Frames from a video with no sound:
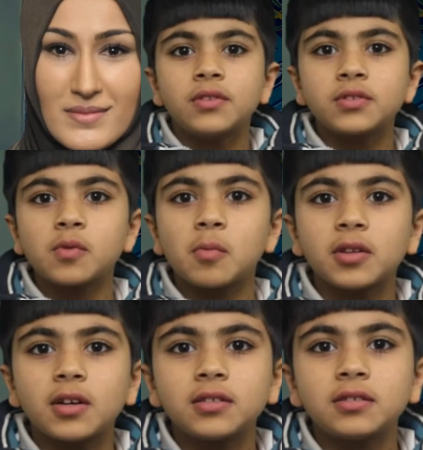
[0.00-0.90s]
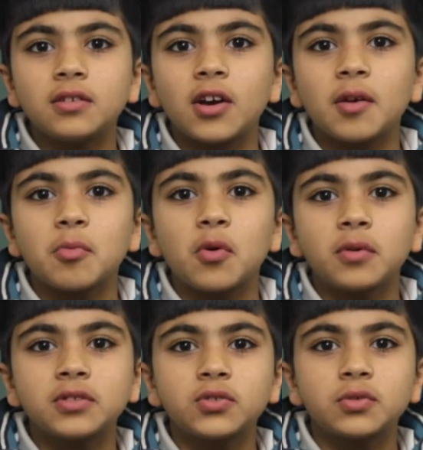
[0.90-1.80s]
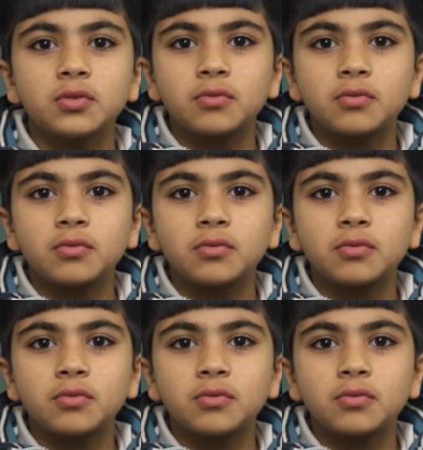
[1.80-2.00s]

This Ramadan, I am going to